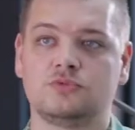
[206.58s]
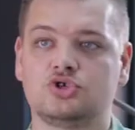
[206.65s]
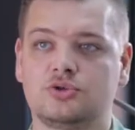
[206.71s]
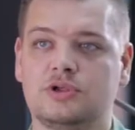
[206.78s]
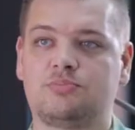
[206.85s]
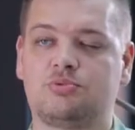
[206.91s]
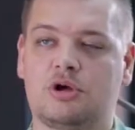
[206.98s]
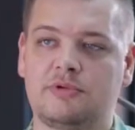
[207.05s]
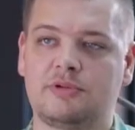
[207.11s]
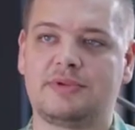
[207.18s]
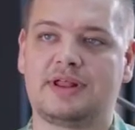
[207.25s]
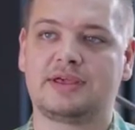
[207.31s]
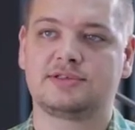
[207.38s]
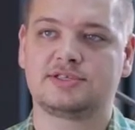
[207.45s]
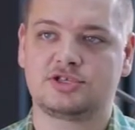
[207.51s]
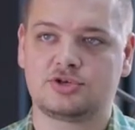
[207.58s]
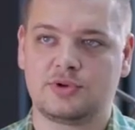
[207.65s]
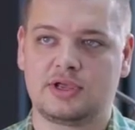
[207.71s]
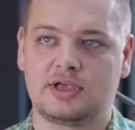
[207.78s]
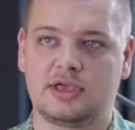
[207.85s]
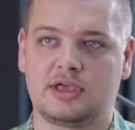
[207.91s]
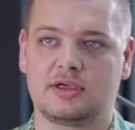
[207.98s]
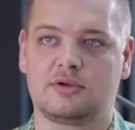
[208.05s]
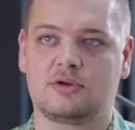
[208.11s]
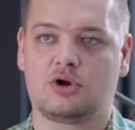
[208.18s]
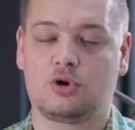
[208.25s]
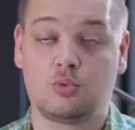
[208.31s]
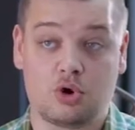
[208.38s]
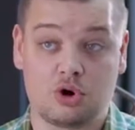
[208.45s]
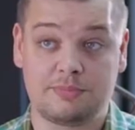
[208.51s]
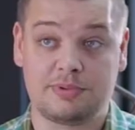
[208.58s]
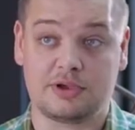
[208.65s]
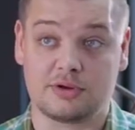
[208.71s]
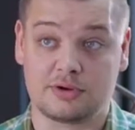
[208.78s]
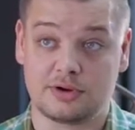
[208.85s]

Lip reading: should a problem like stringing or warping